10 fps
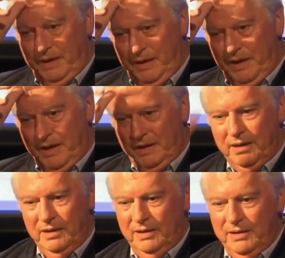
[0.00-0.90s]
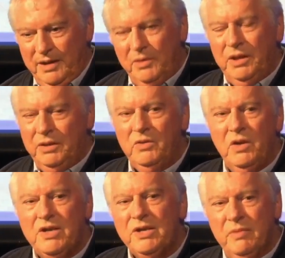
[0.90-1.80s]
yeah, don't, don't,
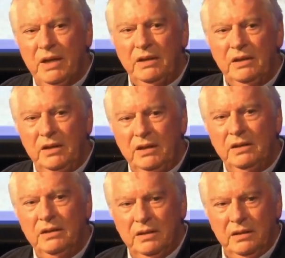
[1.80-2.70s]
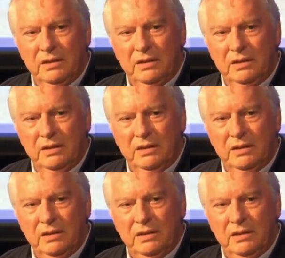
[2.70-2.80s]
underestimate the, the,